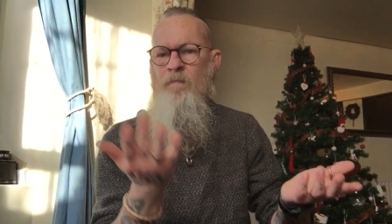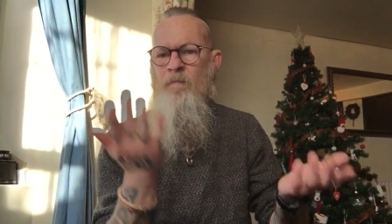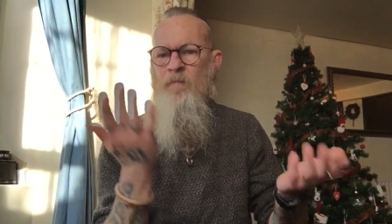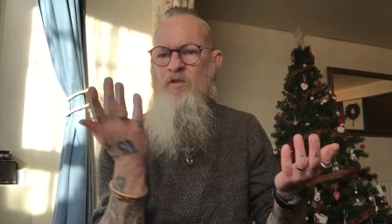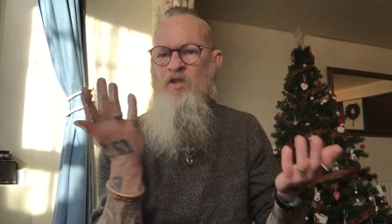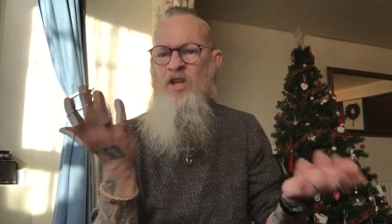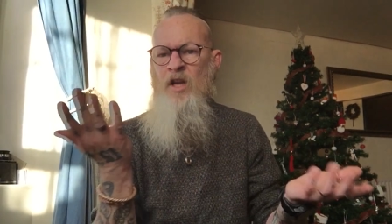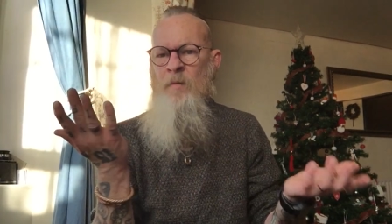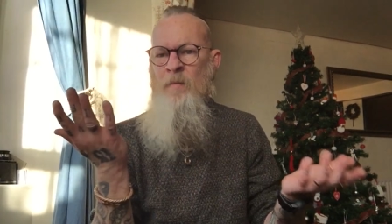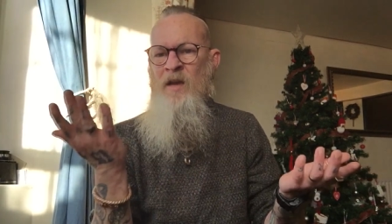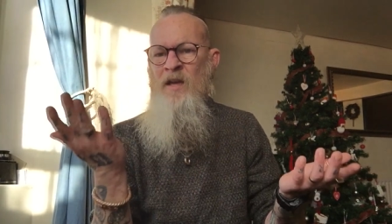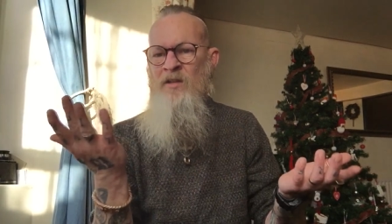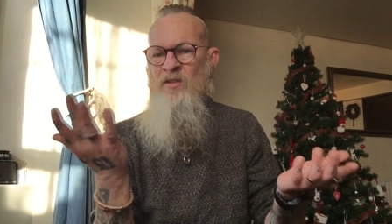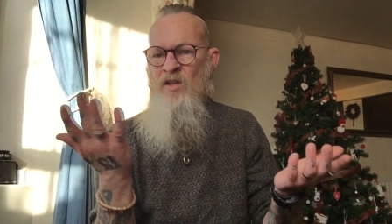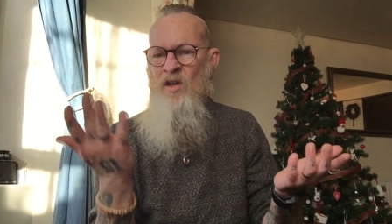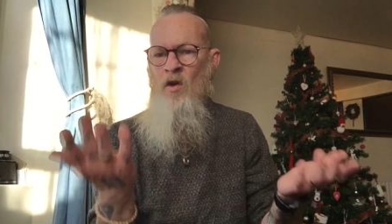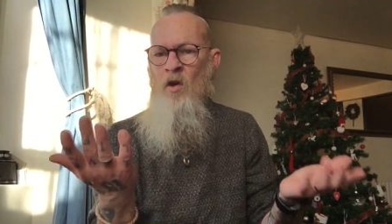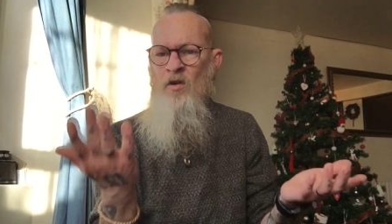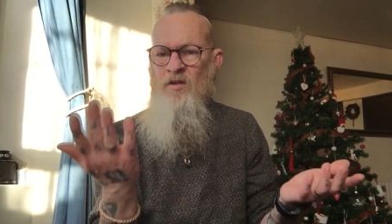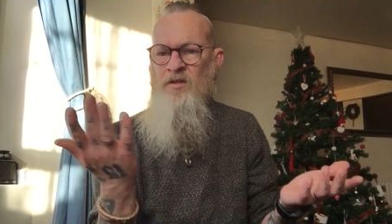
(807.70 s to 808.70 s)
she means
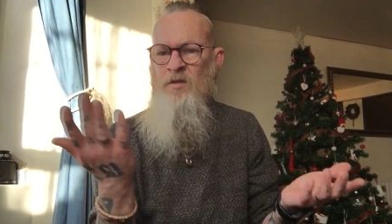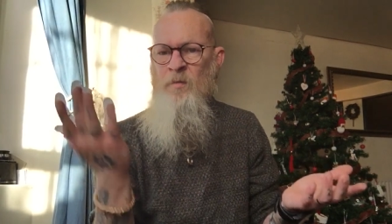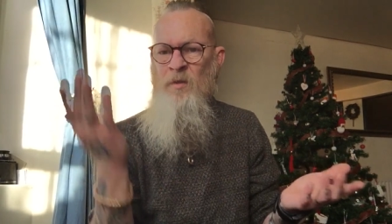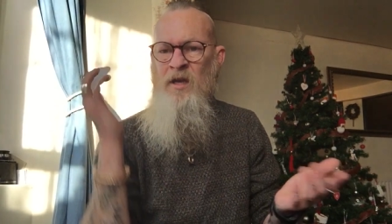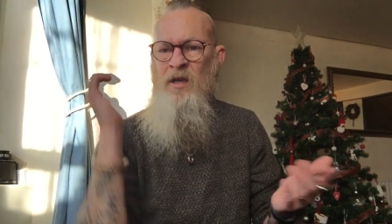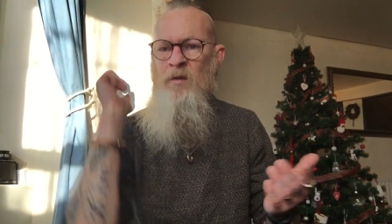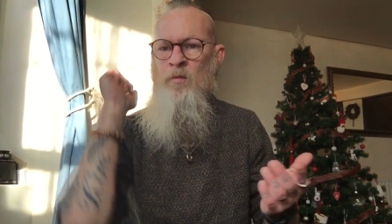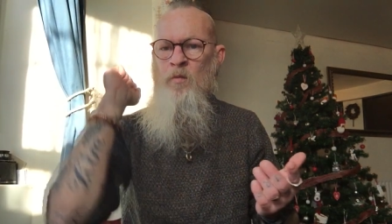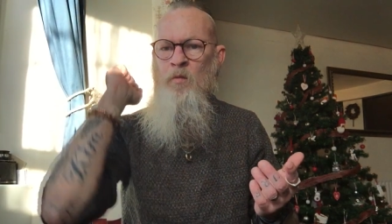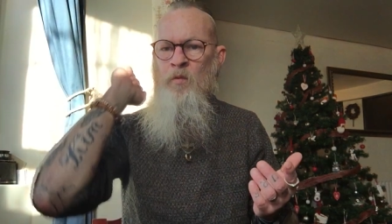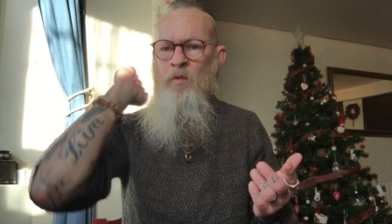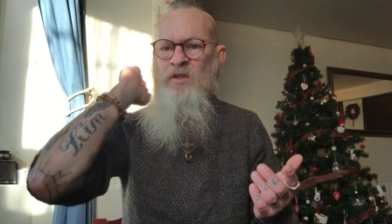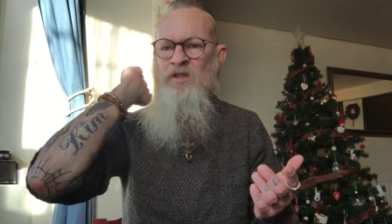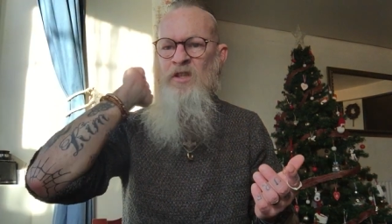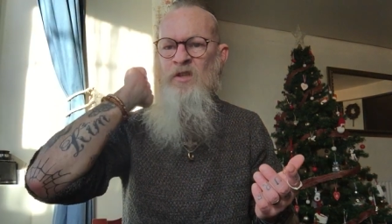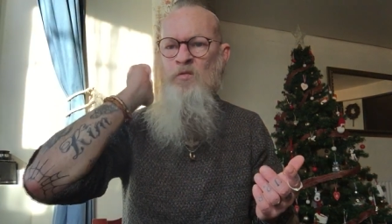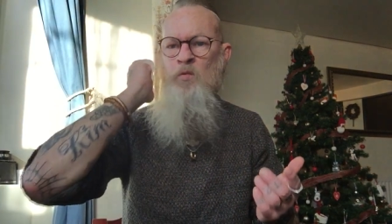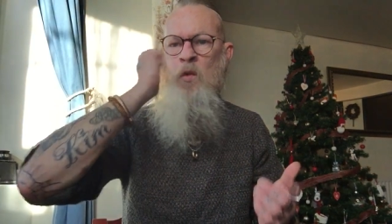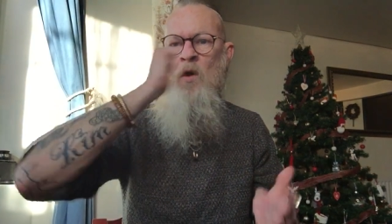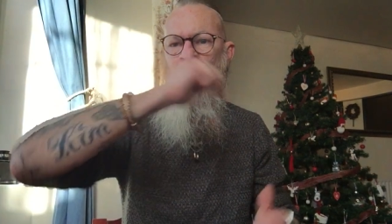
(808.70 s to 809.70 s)
a lot to me, which
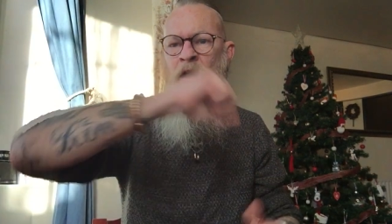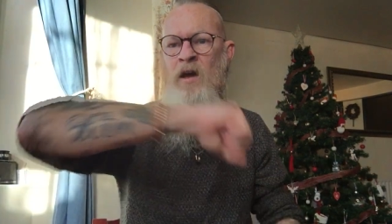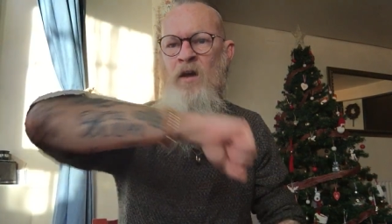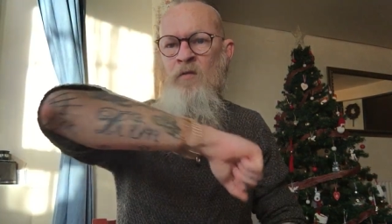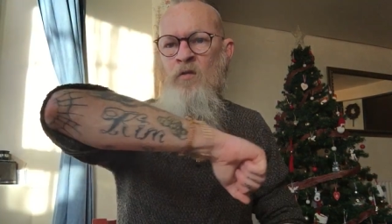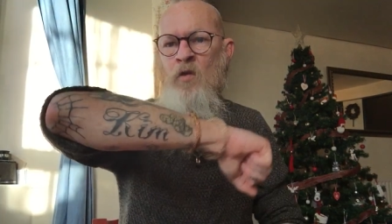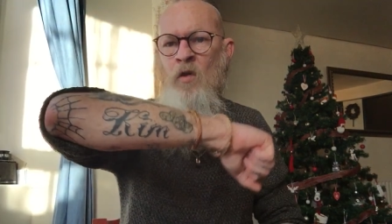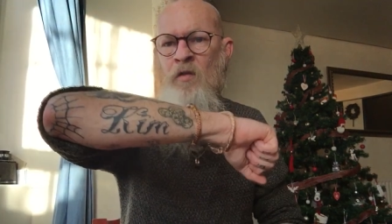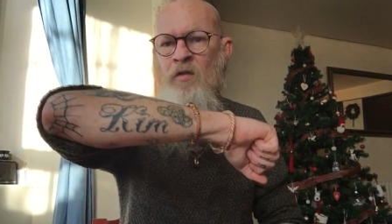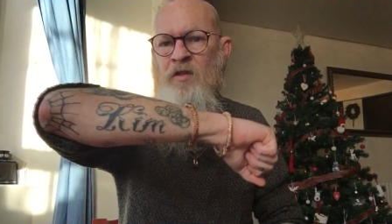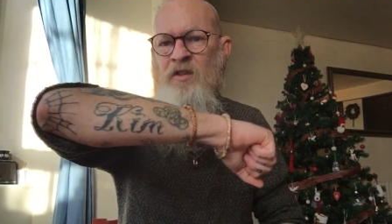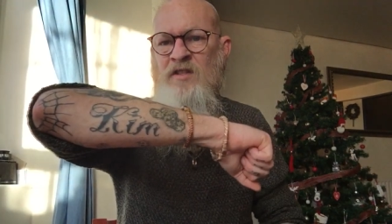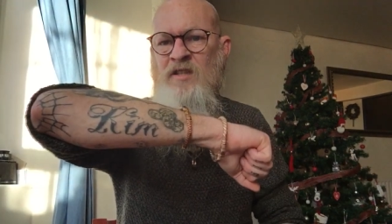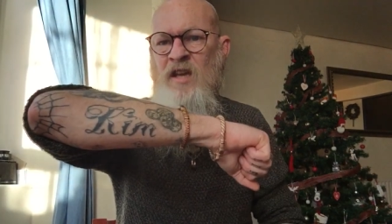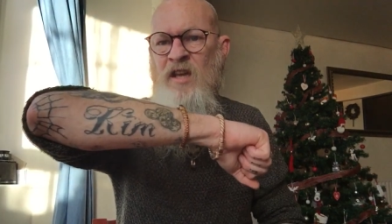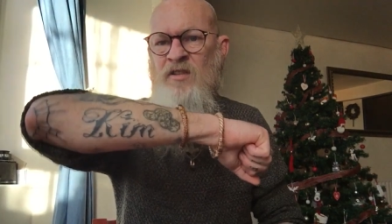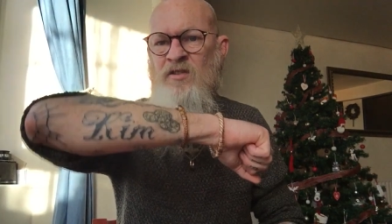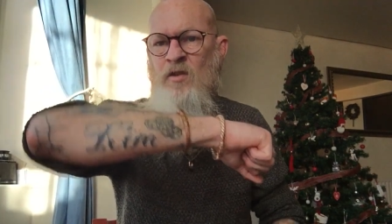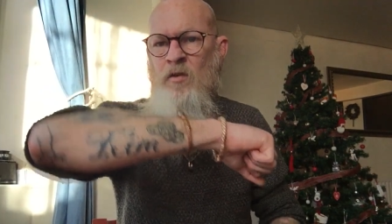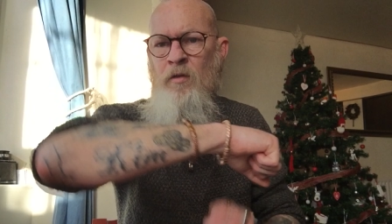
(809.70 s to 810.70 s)
is why I've got the
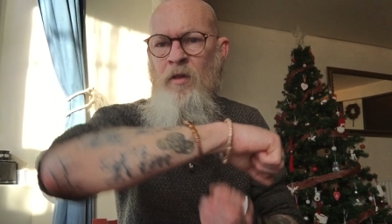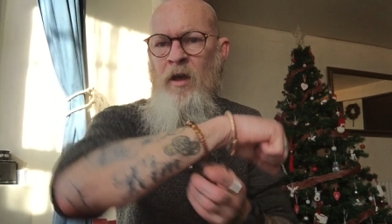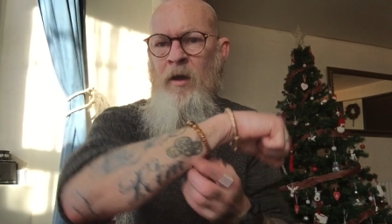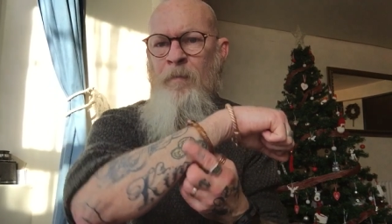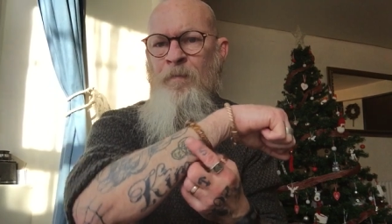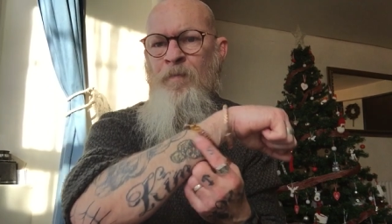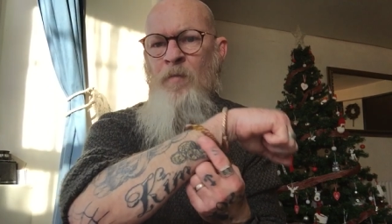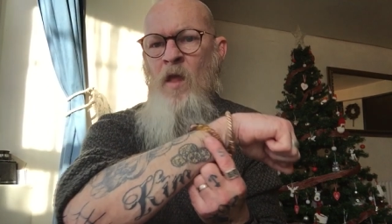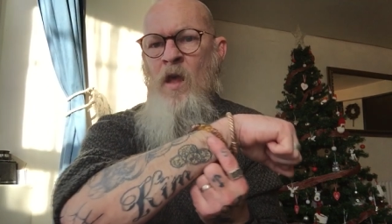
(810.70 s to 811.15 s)
tattoo there.